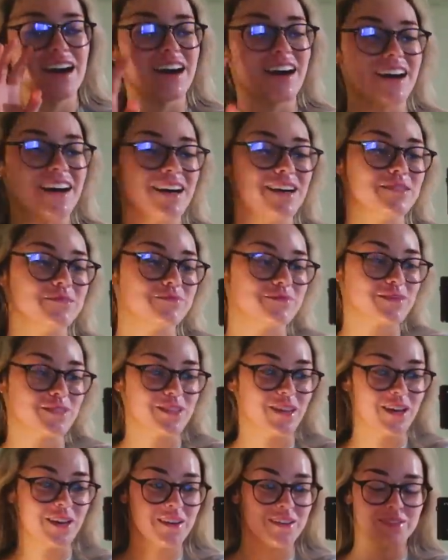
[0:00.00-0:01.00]
Um,
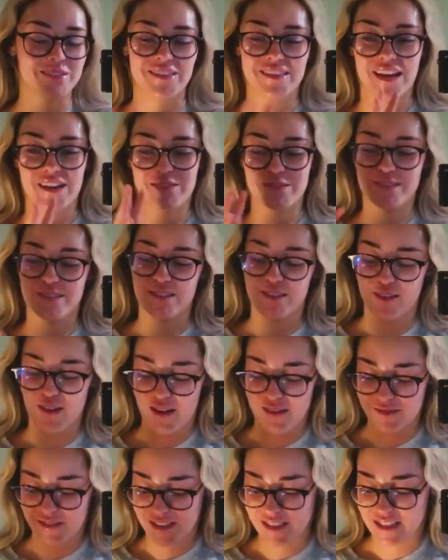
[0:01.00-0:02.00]
so that was
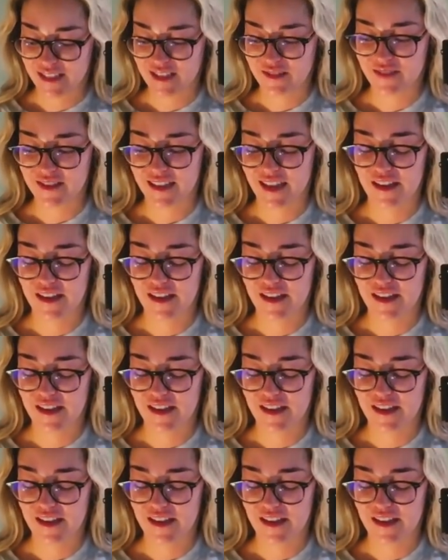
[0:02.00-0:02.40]
not fun to deal with.